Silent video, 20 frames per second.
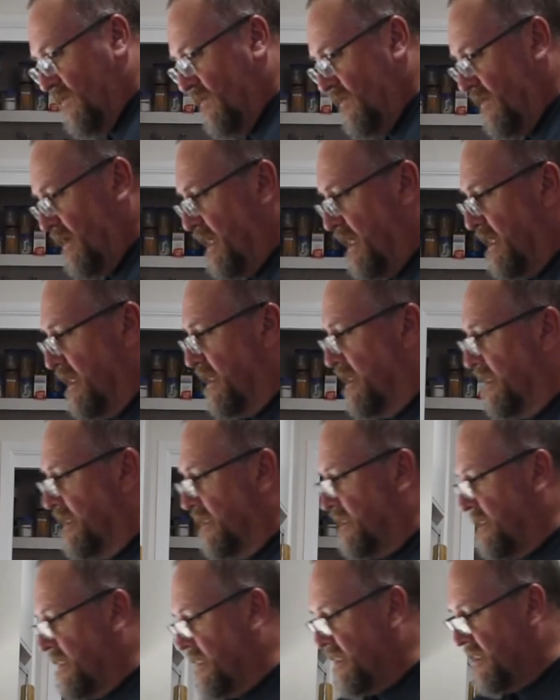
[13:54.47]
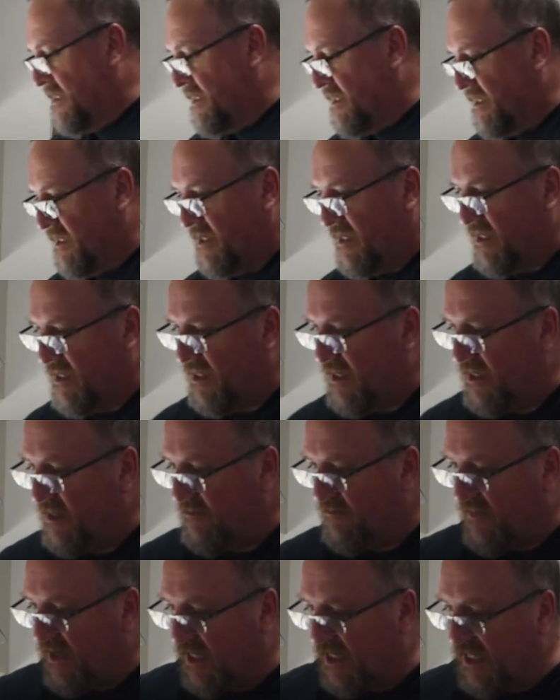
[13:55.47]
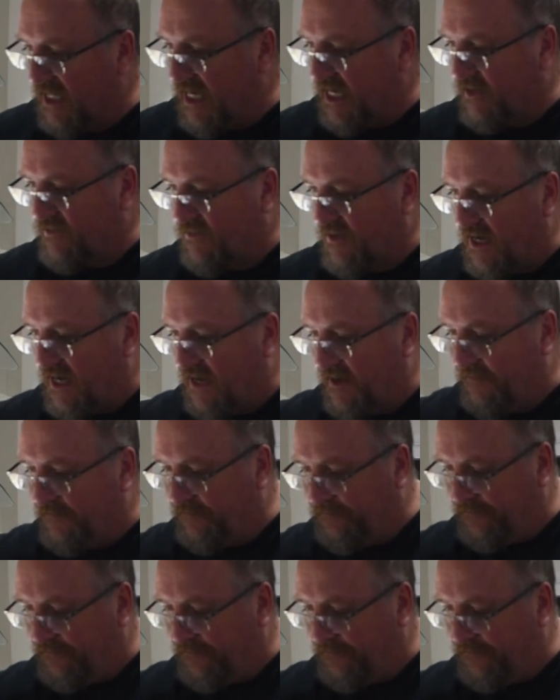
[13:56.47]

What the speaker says: with my Glad wrap.